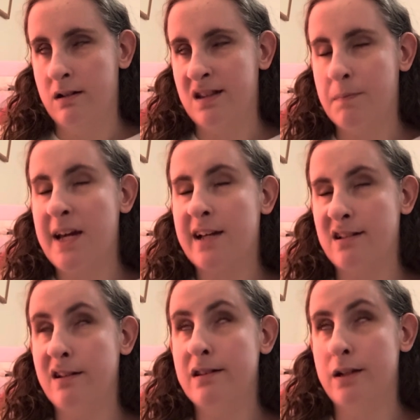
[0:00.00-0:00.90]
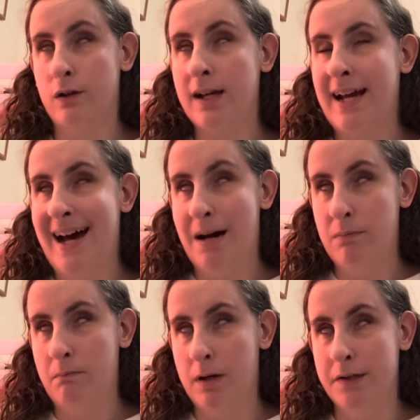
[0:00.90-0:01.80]
speaks instantly
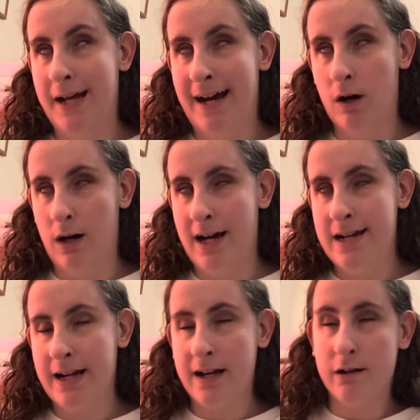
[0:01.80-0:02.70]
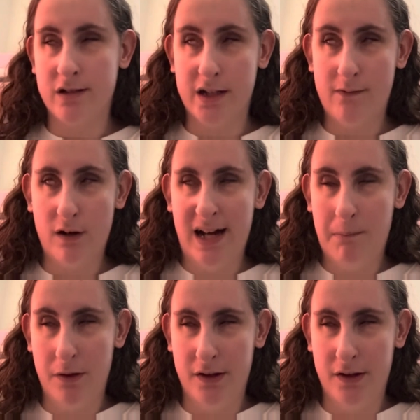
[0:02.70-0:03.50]
app, but now I use a different app,